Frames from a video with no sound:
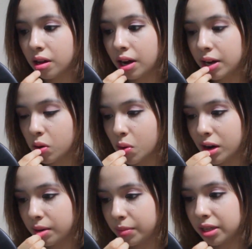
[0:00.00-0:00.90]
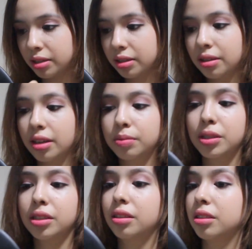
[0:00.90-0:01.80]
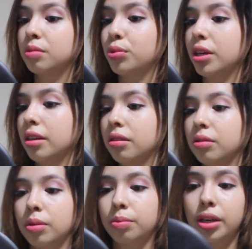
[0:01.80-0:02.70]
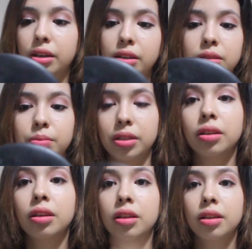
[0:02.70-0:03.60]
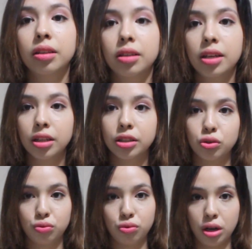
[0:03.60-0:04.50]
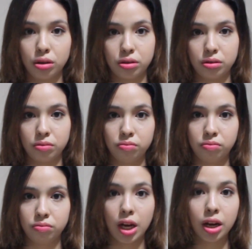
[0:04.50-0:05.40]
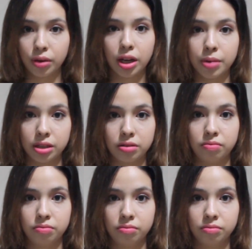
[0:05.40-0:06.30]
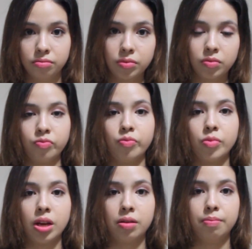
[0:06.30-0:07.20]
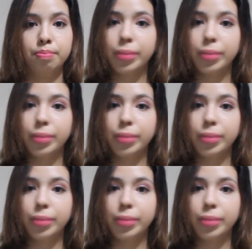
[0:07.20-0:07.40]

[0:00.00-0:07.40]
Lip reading: I don't recommend it, especially this brand. I don't know what brand it is, but it looks gross. I don't recommend it.